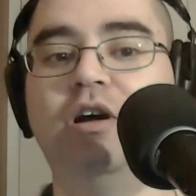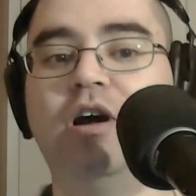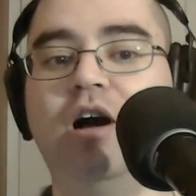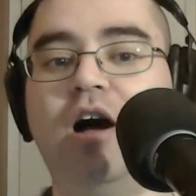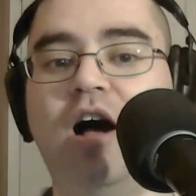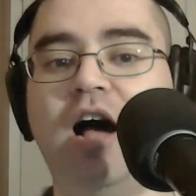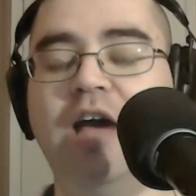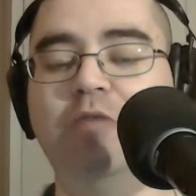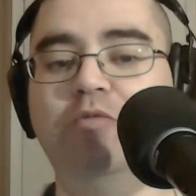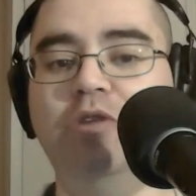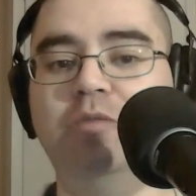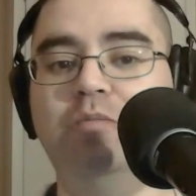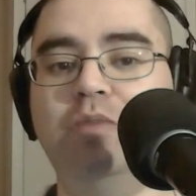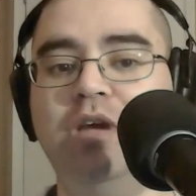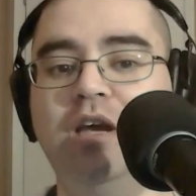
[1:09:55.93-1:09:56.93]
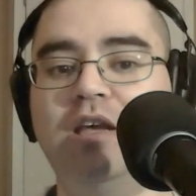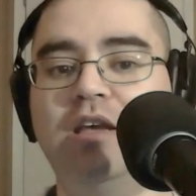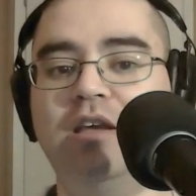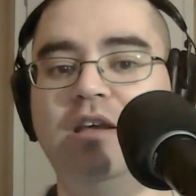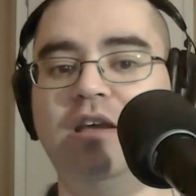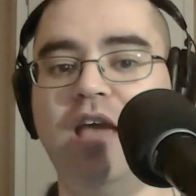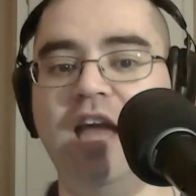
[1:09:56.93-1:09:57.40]
I would
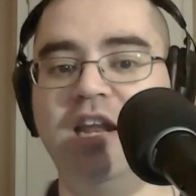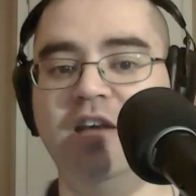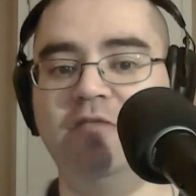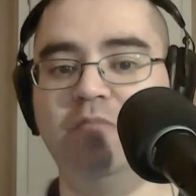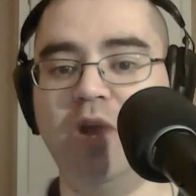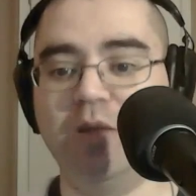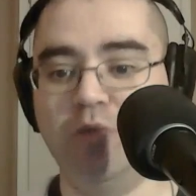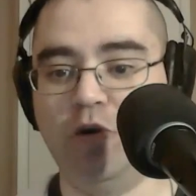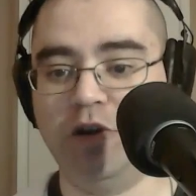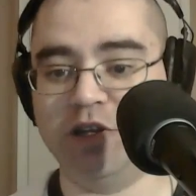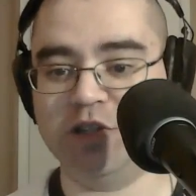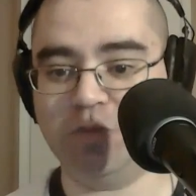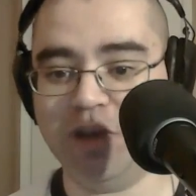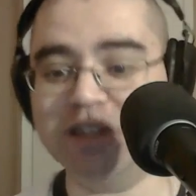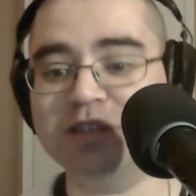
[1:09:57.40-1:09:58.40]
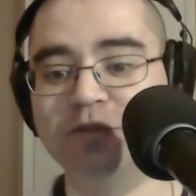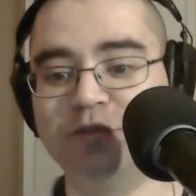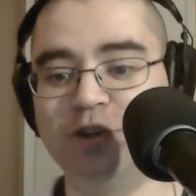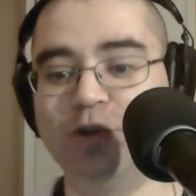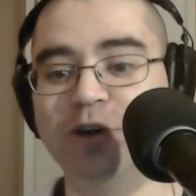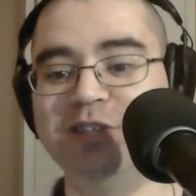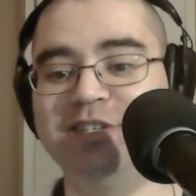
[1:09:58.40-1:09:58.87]
pick any of my more expensive
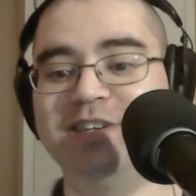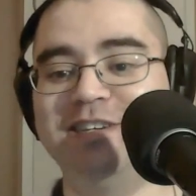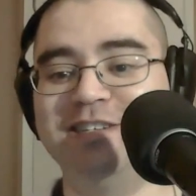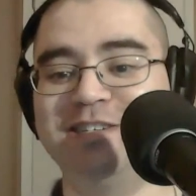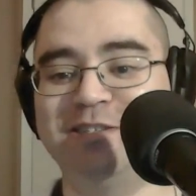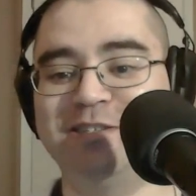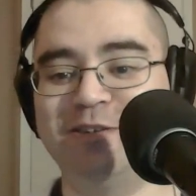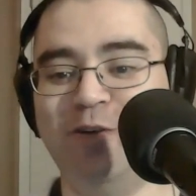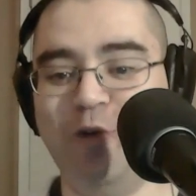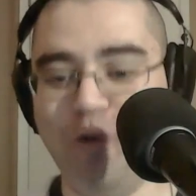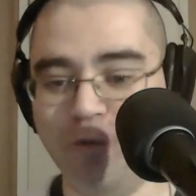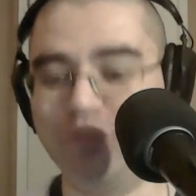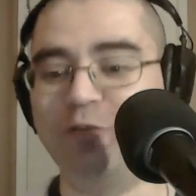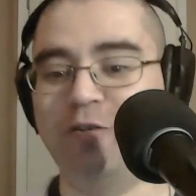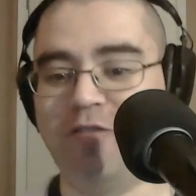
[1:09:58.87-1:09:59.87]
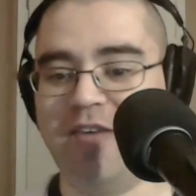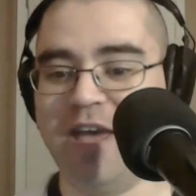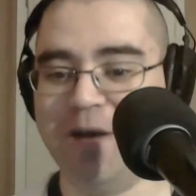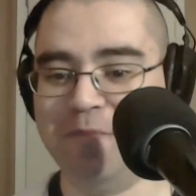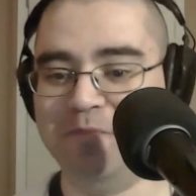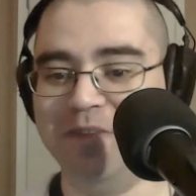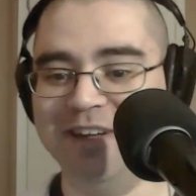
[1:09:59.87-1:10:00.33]
choices over
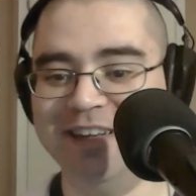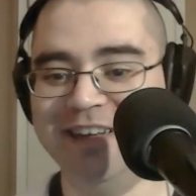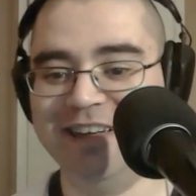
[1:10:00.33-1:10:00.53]
them,